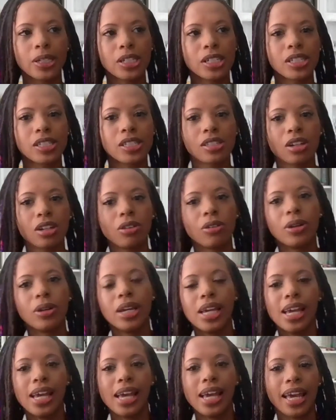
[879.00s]
pictures. So
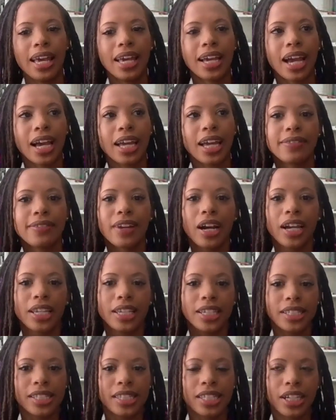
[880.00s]
it kind of got
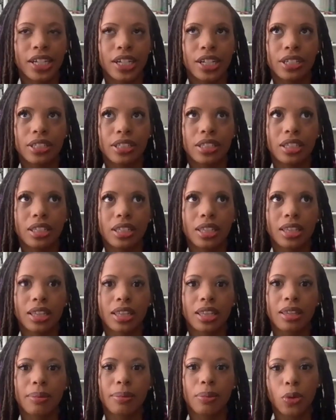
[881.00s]
easier
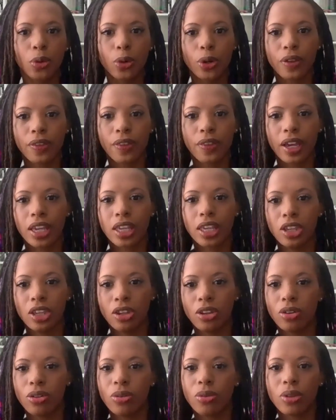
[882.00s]
the more that
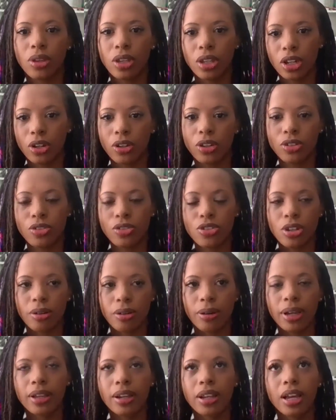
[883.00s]
you do
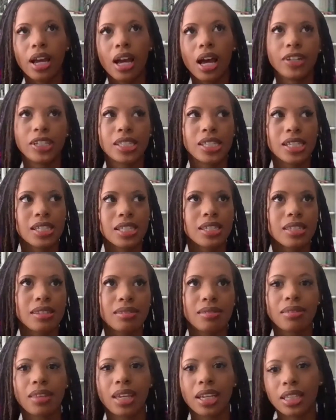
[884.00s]
it versus
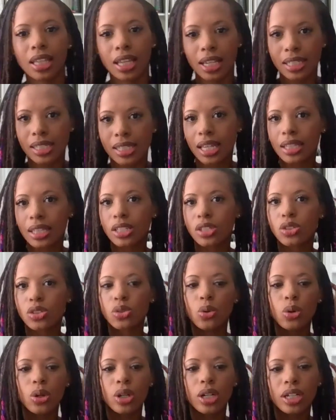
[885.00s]
like I said, the
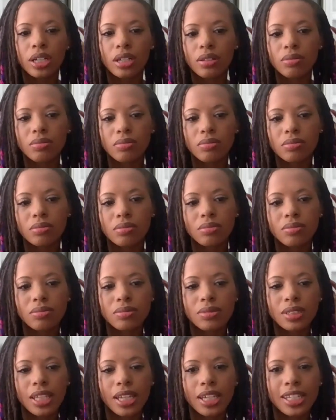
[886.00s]
store,
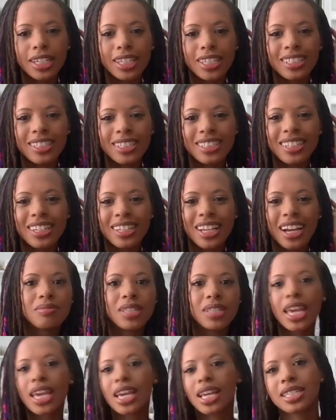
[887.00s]
they didn't
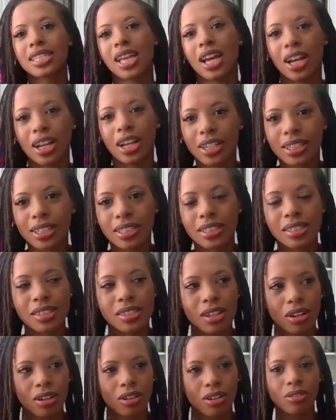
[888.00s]
take as long.
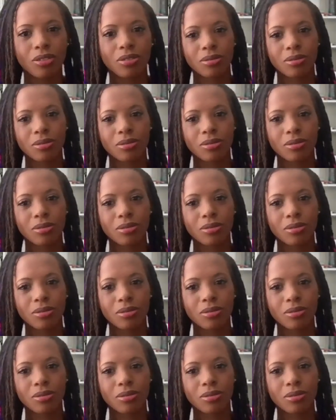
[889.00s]
So